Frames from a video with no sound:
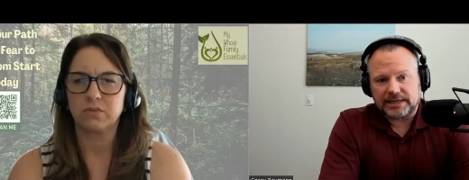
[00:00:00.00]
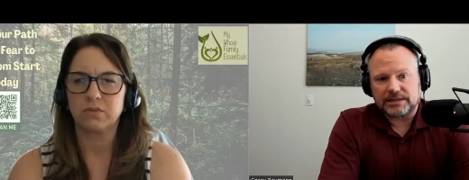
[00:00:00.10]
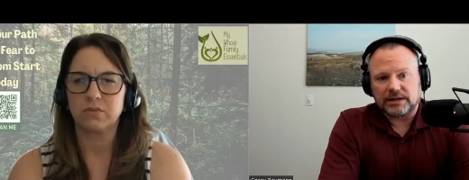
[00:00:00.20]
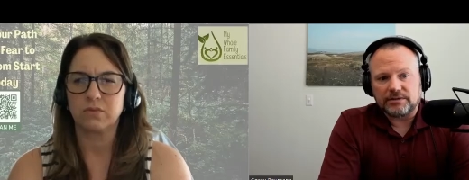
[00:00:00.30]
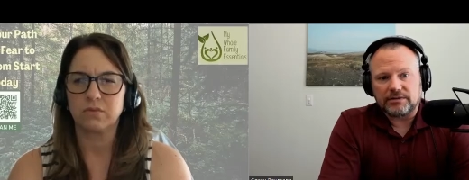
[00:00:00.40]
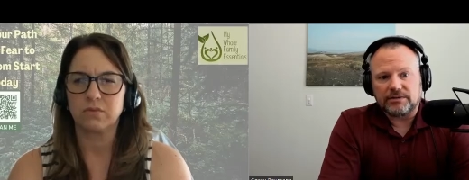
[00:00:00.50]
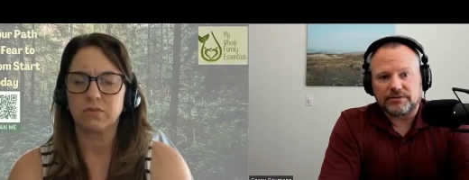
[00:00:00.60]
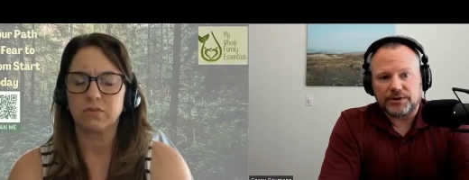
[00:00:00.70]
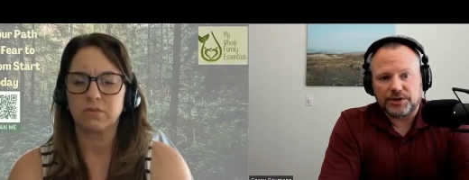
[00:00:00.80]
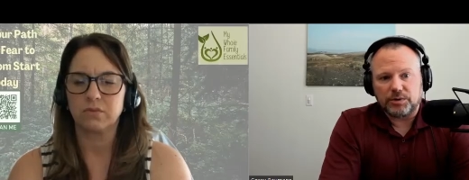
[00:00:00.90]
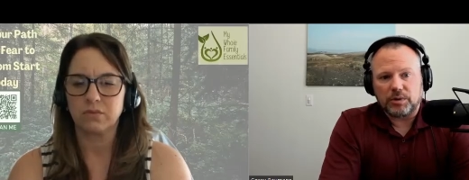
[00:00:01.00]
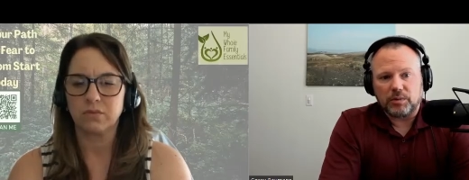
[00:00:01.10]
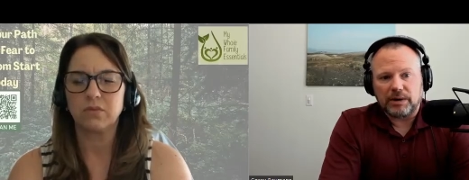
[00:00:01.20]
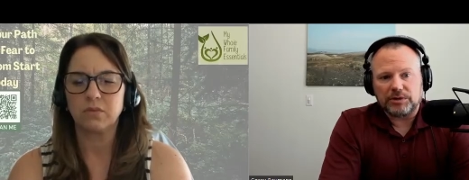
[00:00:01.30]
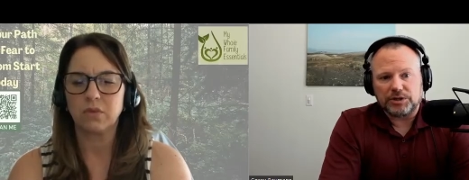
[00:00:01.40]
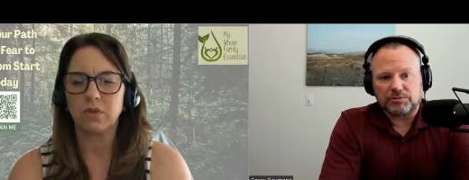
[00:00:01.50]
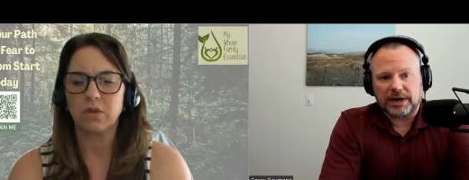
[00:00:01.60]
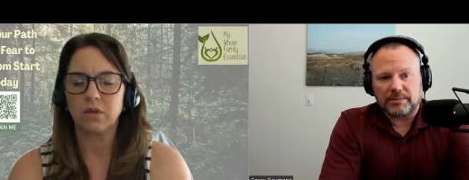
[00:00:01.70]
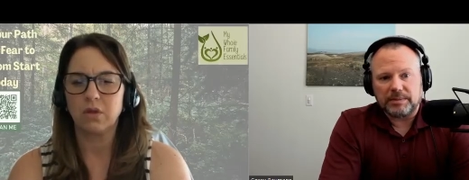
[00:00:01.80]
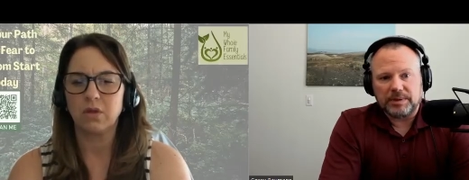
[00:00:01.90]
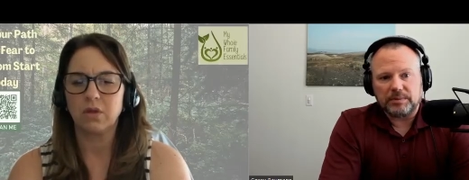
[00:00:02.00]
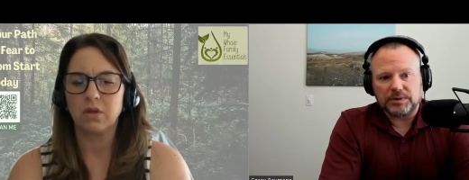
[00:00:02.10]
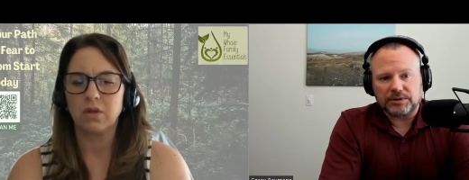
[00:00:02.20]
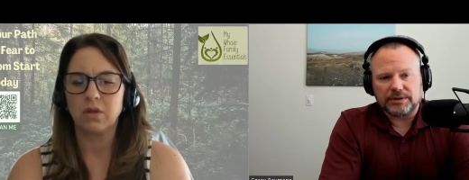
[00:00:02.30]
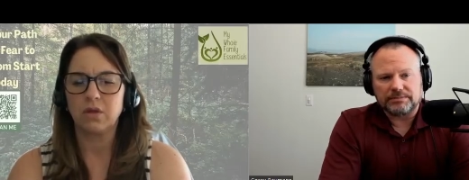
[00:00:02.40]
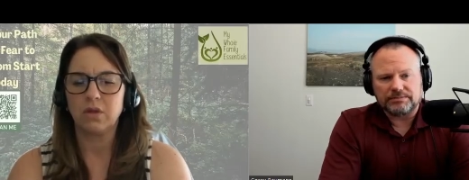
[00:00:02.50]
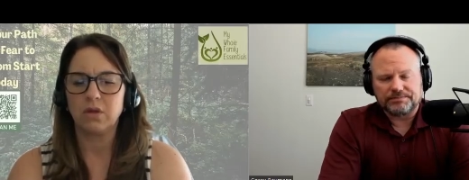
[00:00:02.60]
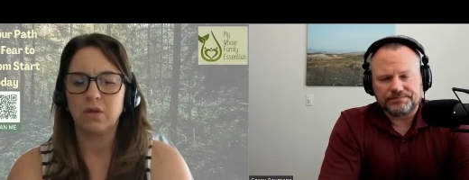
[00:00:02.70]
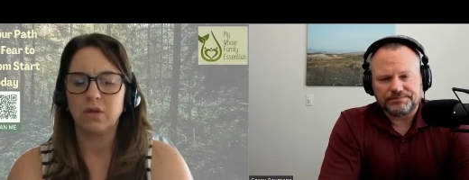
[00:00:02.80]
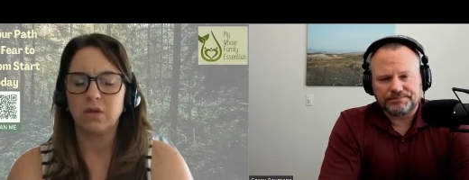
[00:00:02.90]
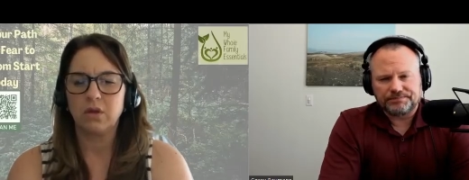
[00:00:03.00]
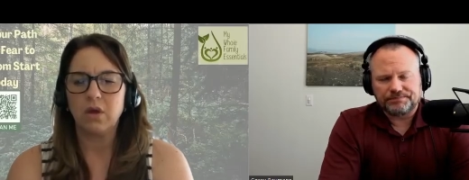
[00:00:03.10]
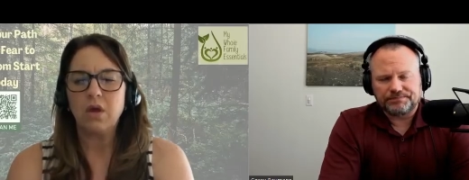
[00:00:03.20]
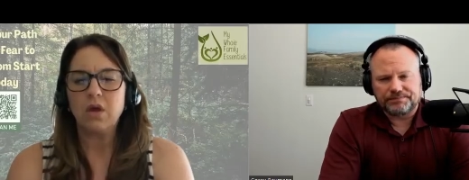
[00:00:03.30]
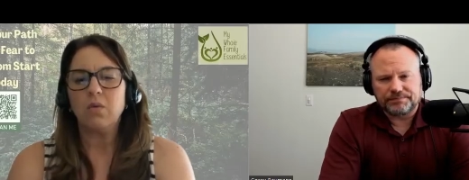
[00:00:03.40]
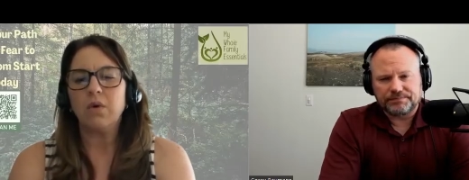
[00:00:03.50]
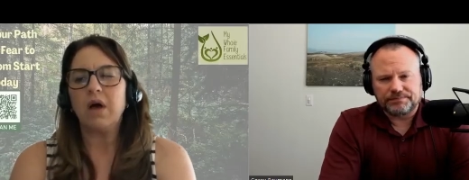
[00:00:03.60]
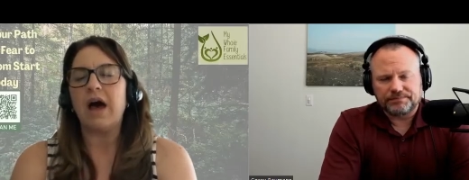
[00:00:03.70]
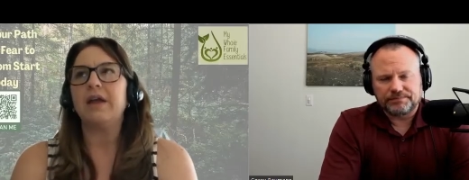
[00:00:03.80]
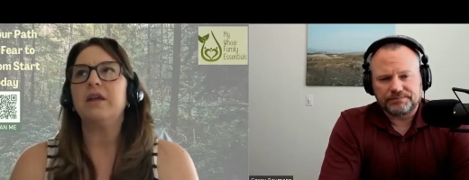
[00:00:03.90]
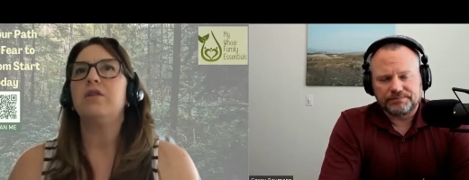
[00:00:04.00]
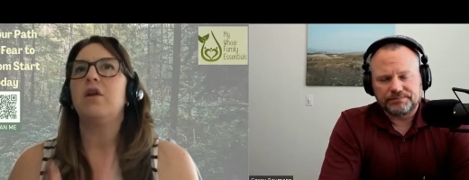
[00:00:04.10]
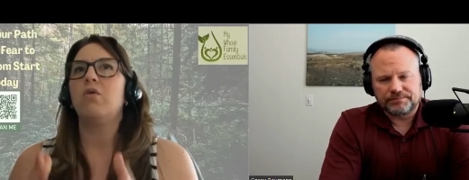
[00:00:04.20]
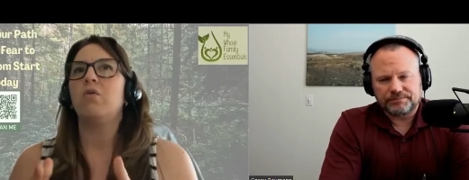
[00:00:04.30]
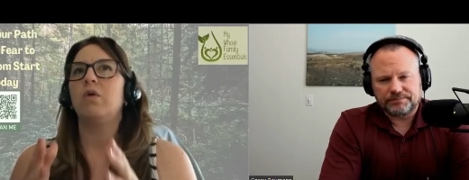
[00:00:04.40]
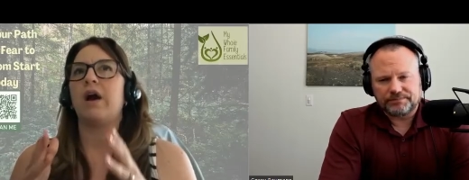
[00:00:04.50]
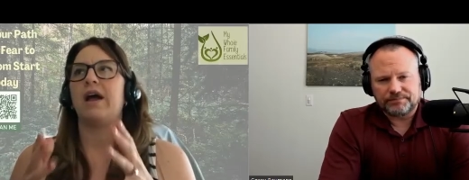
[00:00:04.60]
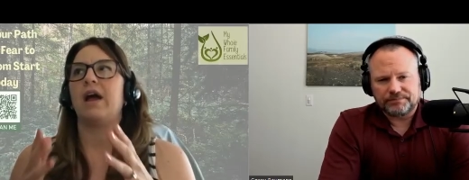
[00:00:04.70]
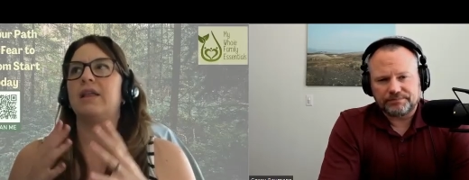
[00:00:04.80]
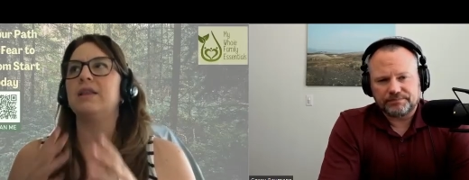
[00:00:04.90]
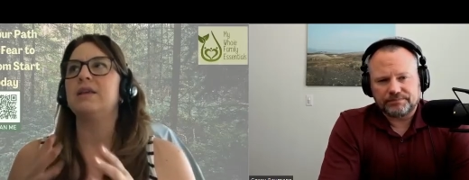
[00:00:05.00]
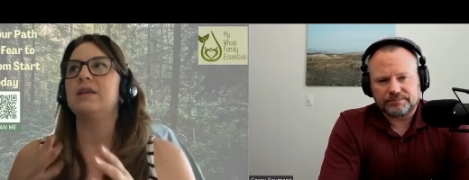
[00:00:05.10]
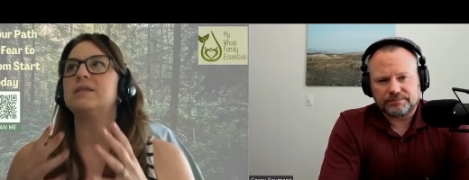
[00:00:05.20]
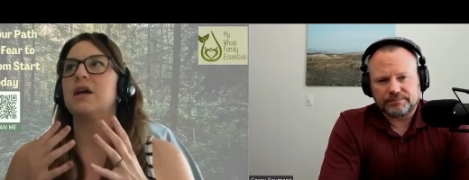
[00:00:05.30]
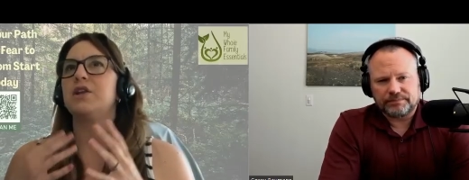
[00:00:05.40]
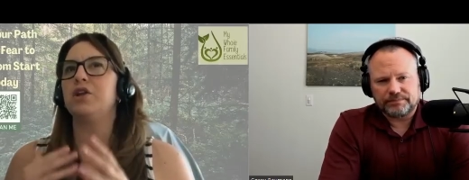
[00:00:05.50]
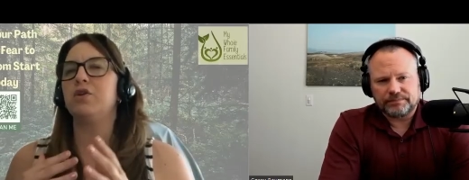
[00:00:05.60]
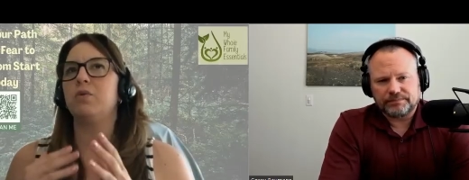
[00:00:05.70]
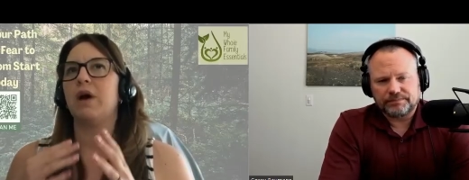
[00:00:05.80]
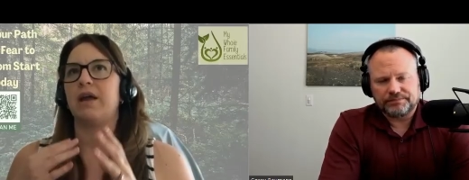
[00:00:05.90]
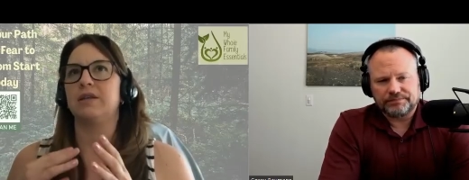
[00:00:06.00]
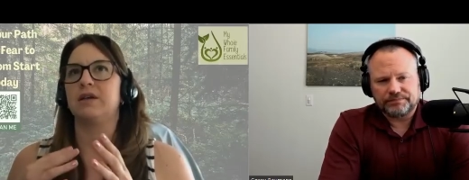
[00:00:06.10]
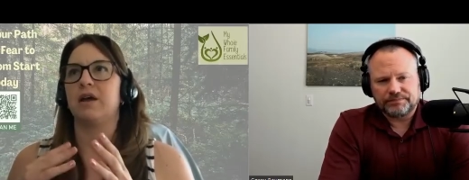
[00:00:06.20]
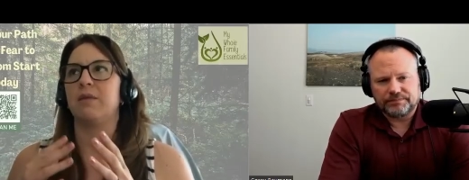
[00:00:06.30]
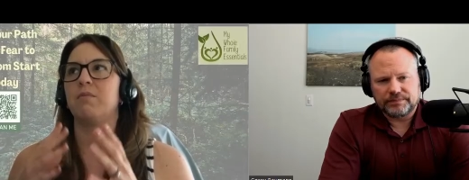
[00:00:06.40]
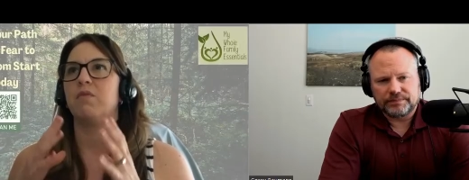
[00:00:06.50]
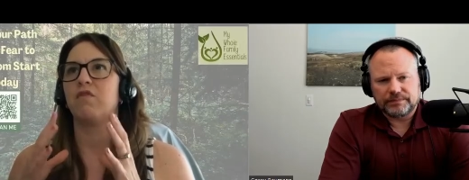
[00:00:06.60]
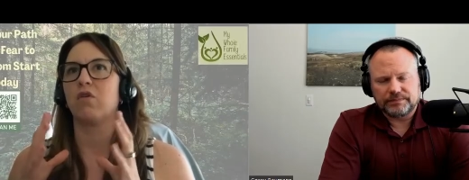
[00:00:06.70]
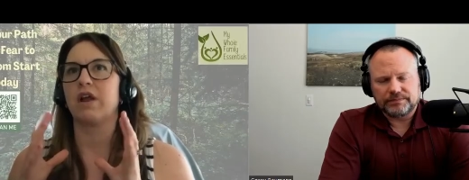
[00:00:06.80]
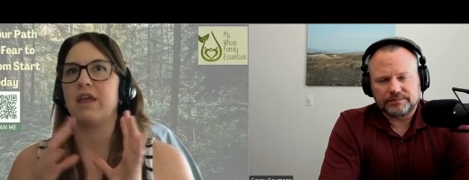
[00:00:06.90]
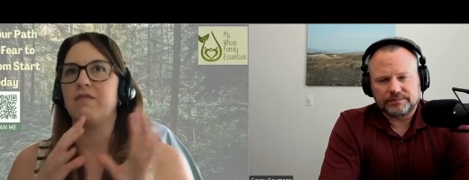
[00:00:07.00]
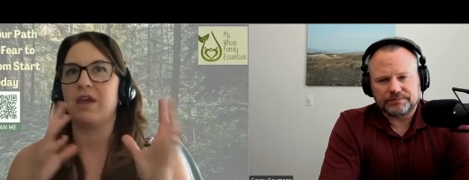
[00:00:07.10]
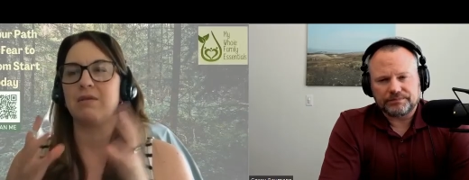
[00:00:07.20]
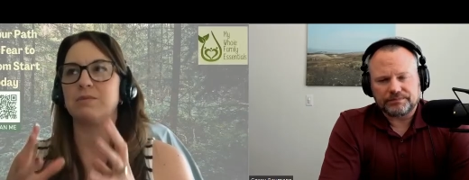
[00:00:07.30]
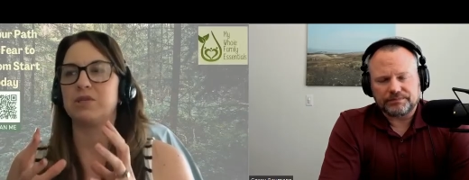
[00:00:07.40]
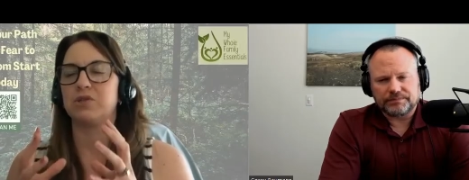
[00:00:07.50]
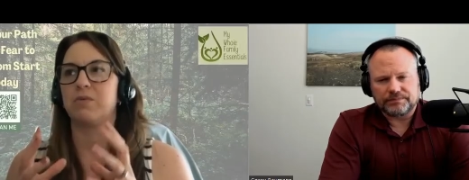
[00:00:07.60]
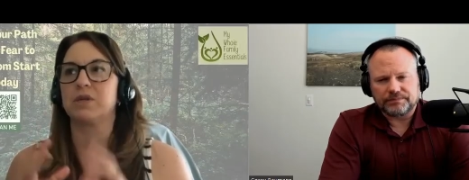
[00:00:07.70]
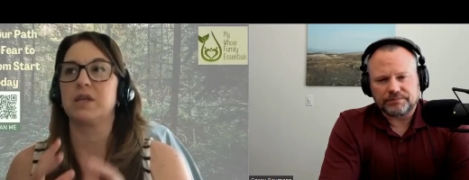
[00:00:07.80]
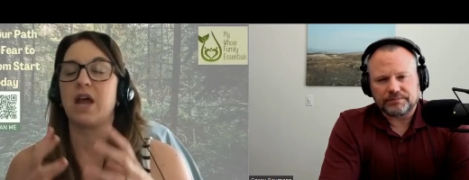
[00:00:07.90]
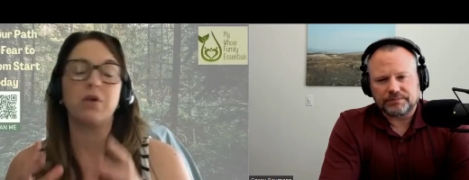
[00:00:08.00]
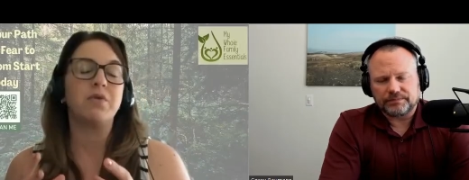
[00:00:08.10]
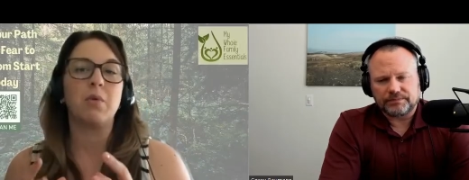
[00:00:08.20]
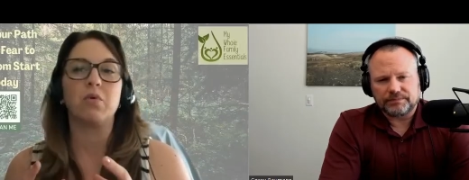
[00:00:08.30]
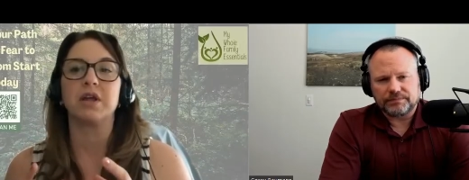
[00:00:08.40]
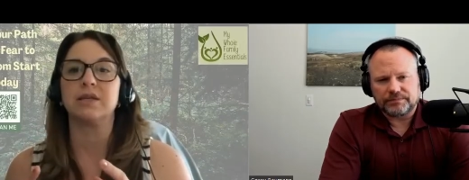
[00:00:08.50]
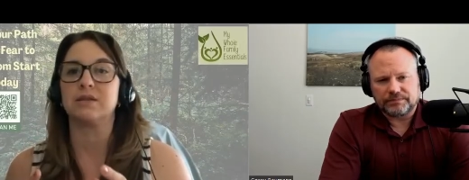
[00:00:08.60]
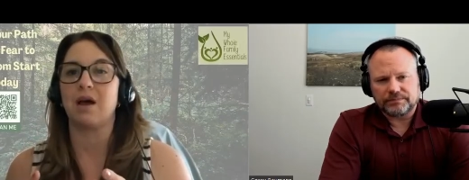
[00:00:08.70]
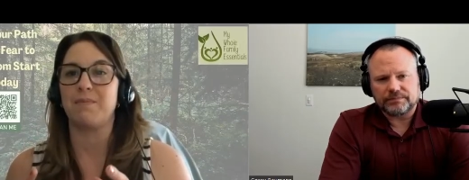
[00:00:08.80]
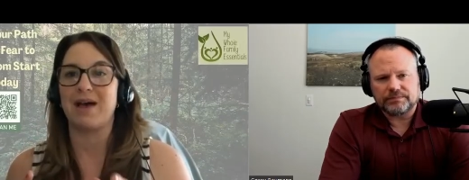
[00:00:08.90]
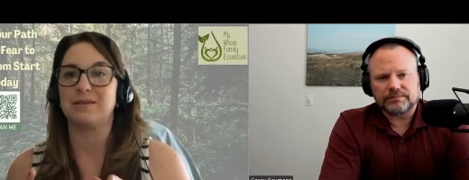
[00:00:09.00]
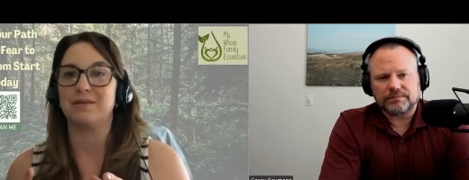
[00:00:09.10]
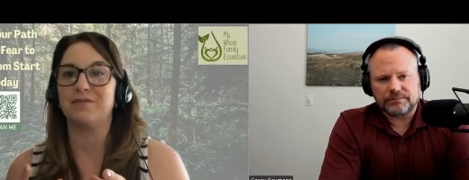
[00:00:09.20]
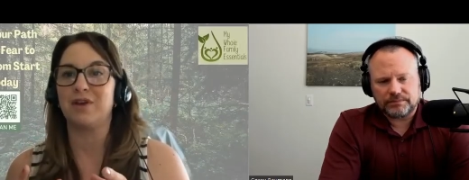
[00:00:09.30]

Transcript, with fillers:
Speaker 1: that done for you, and why would you recommend people do it?
Speaker 2: Well, I know, I, at least I knew ahead of time before I even came to Master Networks, but I know networking is not passive,